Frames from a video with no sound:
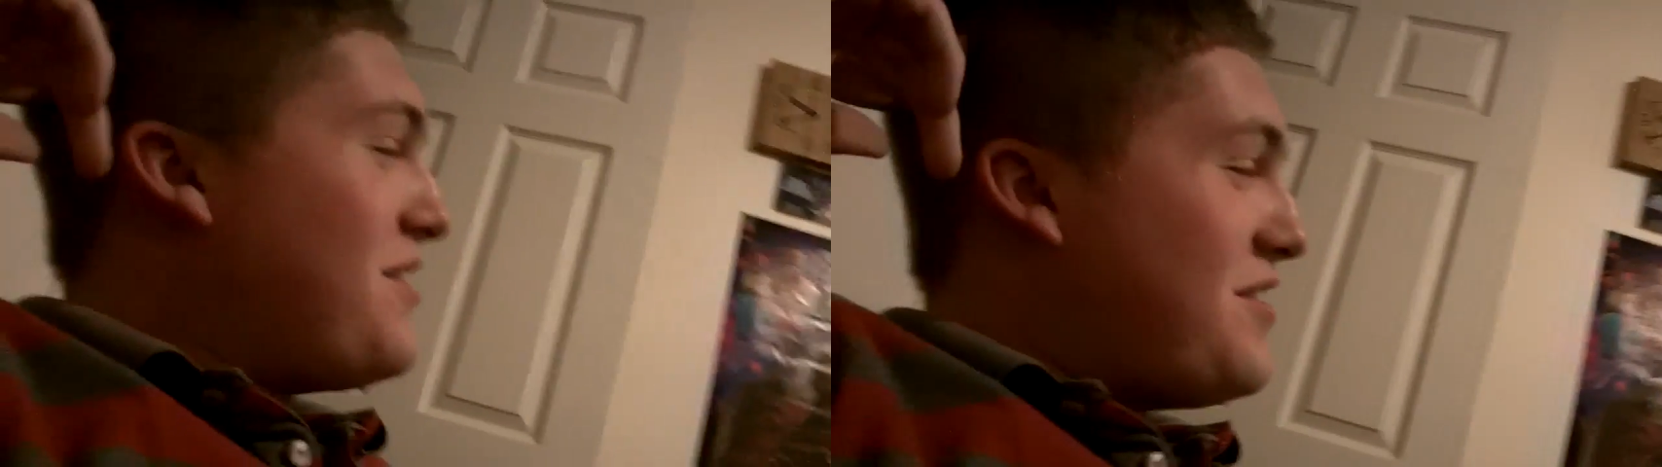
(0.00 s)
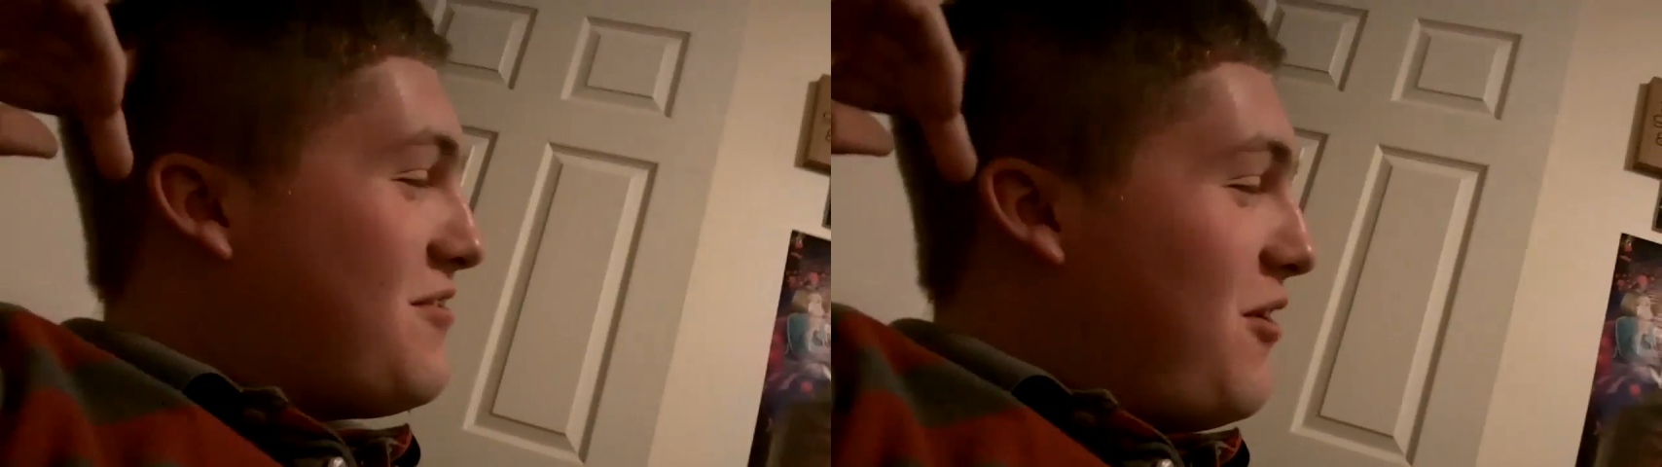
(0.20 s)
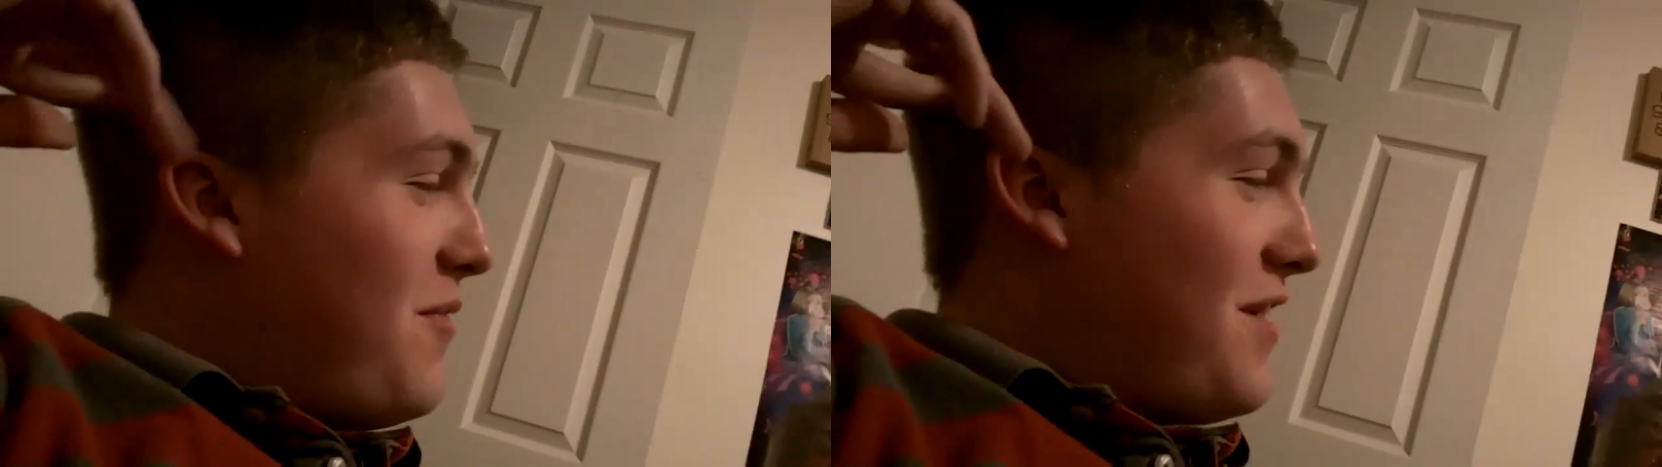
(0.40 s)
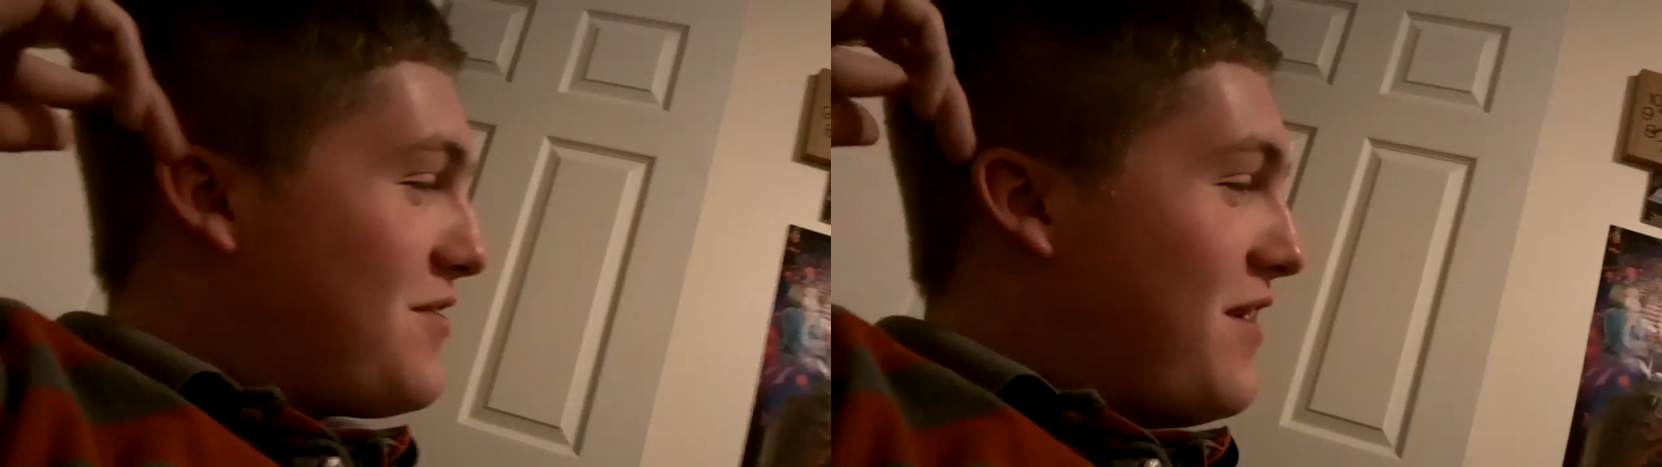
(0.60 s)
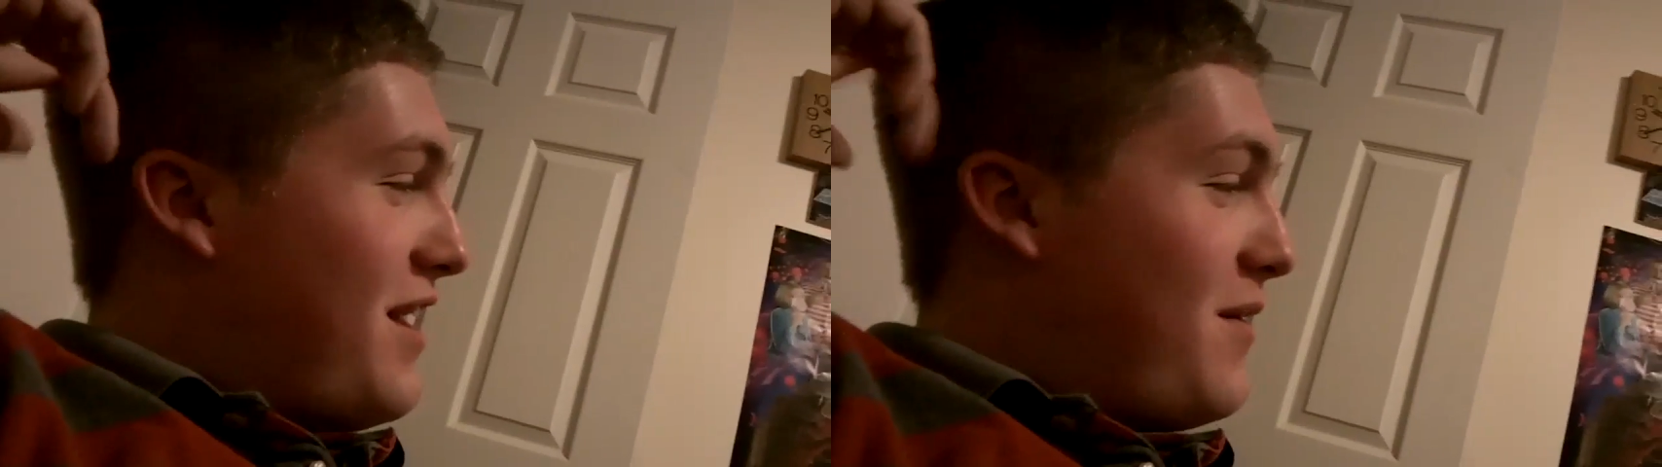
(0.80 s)
watching role
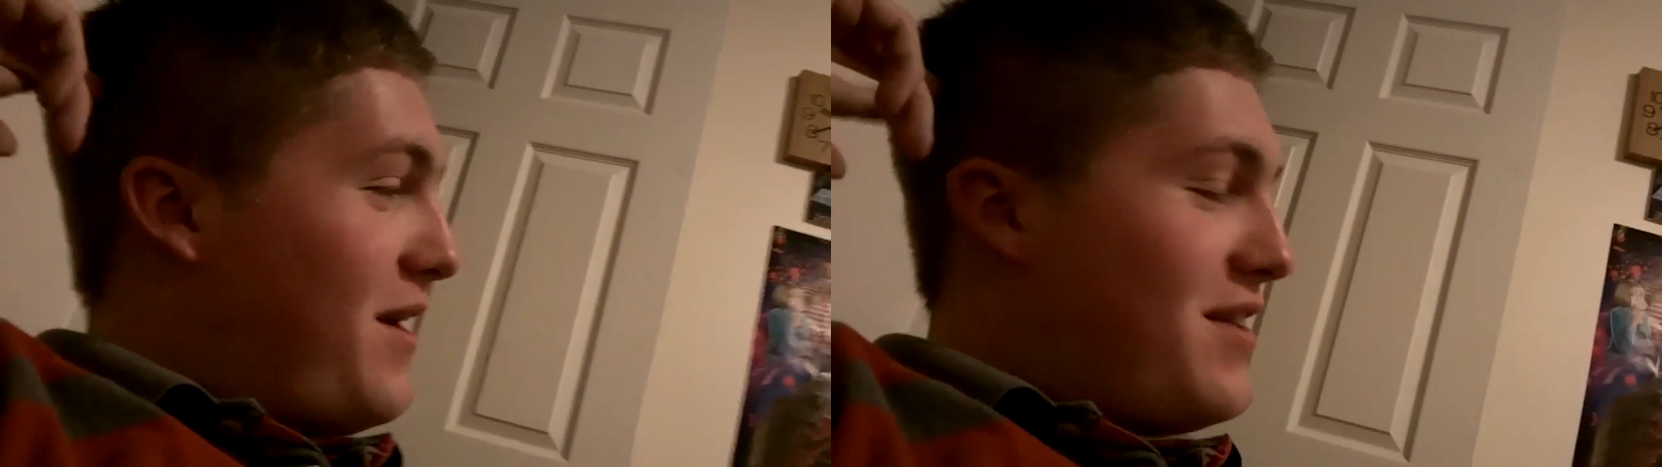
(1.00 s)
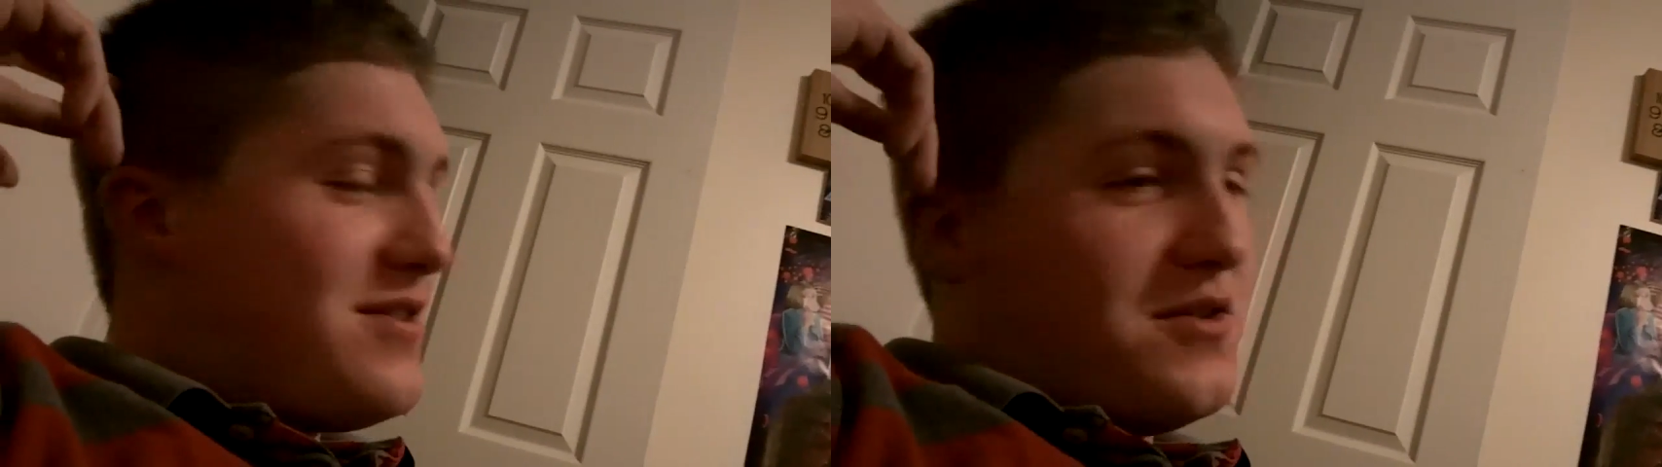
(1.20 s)
models right now. We had